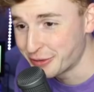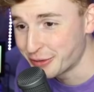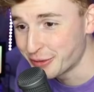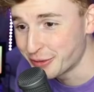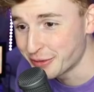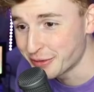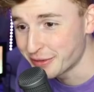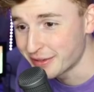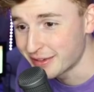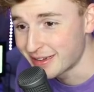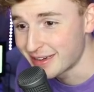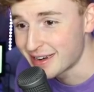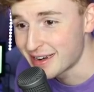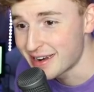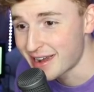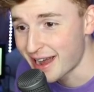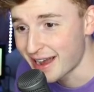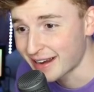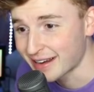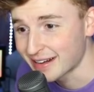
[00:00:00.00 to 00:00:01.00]
cool,
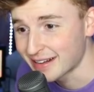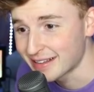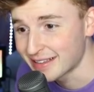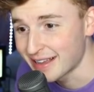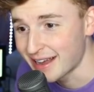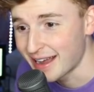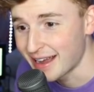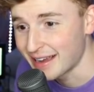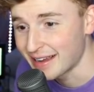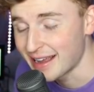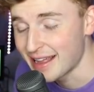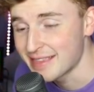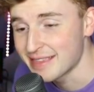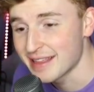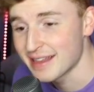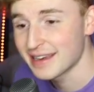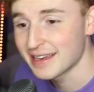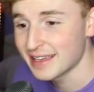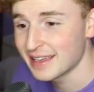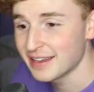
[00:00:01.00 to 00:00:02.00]
not gonna lie. And
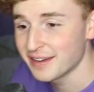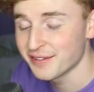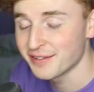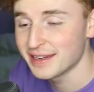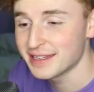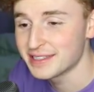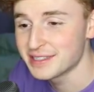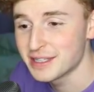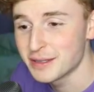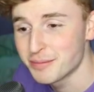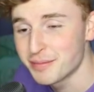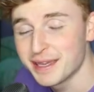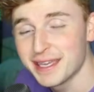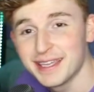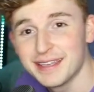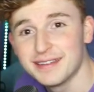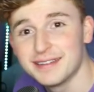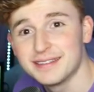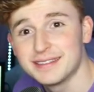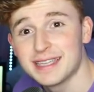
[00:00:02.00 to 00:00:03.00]
then here is the
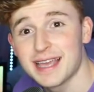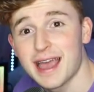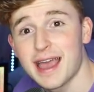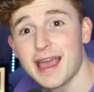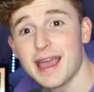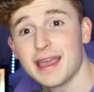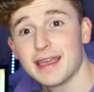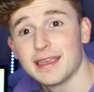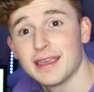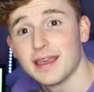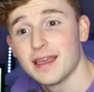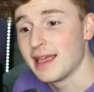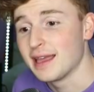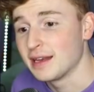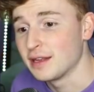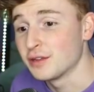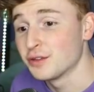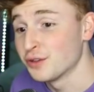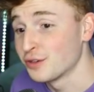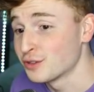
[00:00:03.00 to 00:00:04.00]
peeled egg,
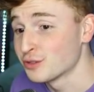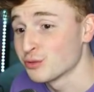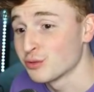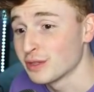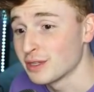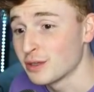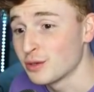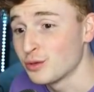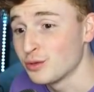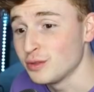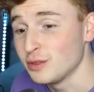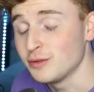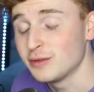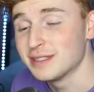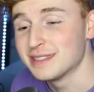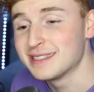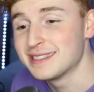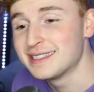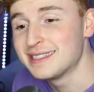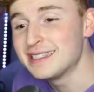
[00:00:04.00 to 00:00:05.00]
and it looks really cool. You
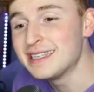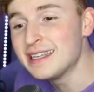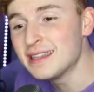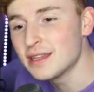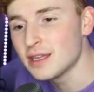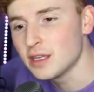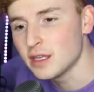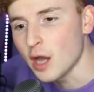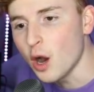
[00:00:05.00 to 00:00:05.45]
can see the